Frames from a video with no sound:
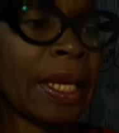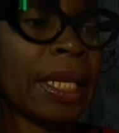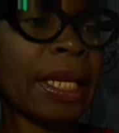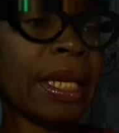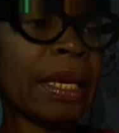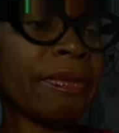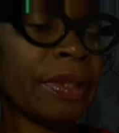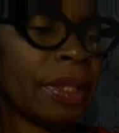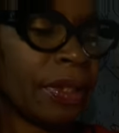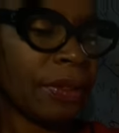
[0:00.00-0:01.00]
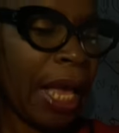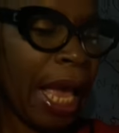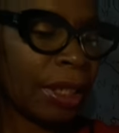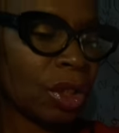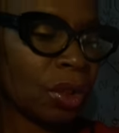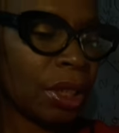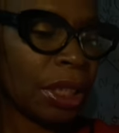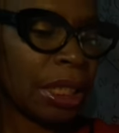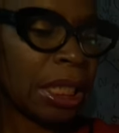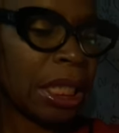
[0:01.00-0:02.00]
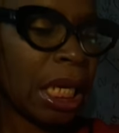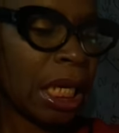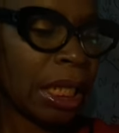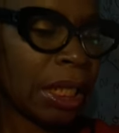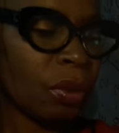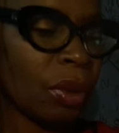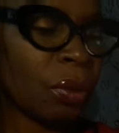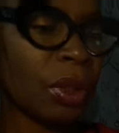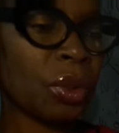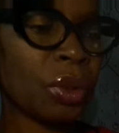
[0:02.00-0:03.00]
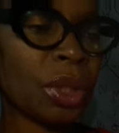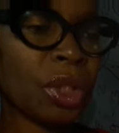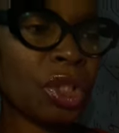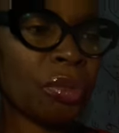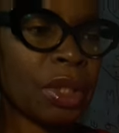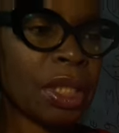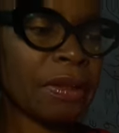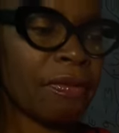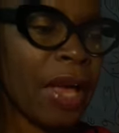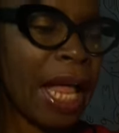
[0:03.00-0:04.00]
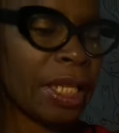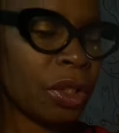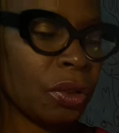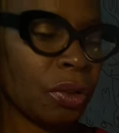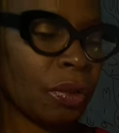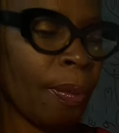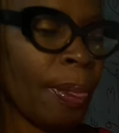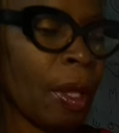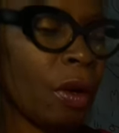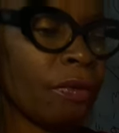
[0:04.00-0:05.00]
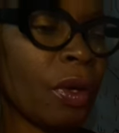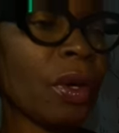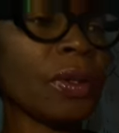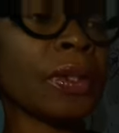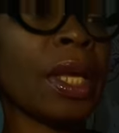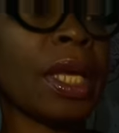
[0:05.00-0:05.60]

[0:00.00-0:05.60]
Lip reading: 9 when we do the numerical value. Of course,